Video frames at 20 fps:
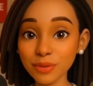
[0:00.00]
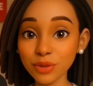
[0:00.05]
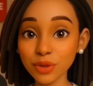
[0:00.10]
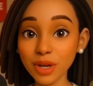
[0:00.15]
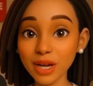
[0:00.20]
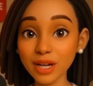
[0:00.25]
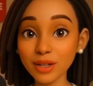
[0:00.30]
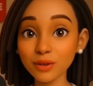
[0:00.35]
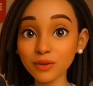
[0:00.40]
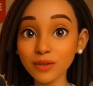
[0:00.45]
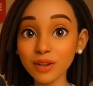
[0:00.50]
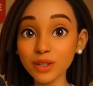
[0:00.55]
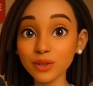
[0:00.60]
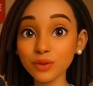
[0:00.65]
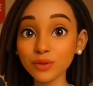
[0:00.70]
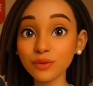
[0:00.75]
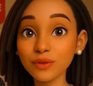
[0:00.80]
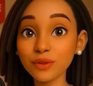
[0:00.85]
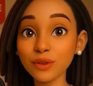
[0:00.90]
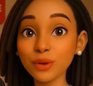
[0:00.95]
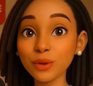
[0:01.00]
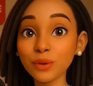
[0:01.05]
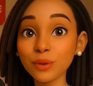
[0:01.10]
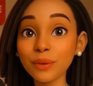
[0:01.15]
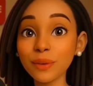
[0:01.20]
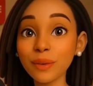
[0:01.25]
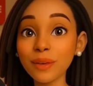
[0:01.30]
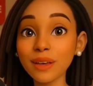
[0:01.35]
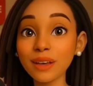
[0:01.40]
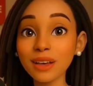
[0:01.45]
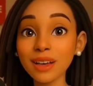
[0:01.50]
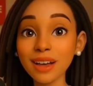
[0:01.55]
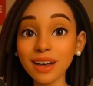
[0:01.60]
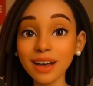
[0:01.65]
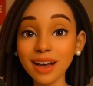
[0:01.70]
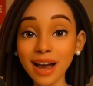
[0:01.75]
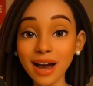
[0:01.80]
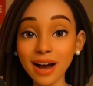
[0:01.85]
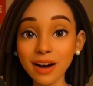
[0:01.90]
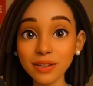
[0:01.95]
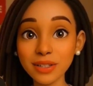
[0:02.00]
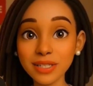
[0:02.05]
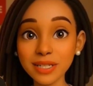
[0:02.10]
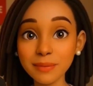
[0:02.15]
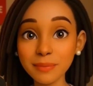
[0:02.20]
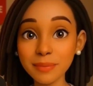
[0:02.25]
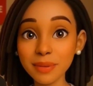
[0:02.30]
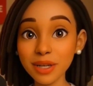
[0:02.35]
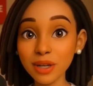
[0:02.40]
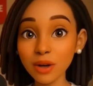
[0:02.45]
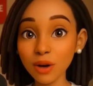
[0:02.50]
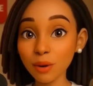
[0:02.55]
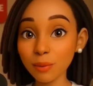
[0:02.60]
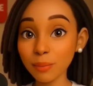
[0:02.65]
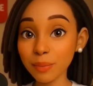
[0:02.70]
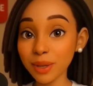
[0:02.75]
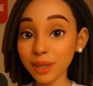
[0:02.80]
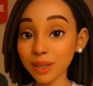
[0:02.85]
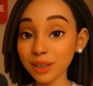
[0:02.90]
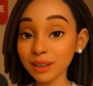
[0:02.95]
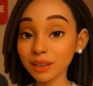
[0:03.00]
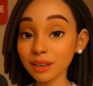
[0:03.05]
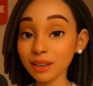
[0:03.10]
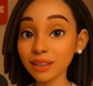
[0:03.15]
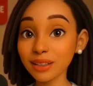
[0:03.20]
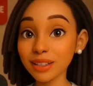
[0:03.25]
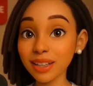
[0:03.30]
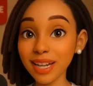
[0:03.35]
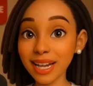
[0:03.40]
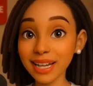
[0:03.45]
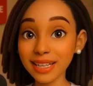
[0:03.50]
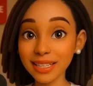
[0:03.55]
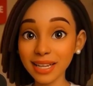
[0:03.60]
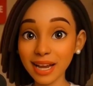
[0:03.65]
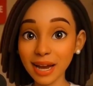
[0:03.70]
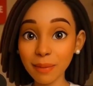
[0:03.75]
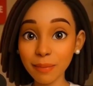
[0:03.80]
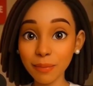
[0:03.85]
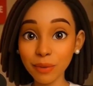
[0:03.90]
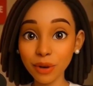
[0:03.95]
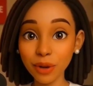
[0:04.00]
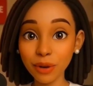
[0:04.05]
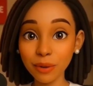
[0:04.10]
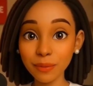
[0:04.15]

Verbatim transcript: time to head over to flow i'll simply copy the entire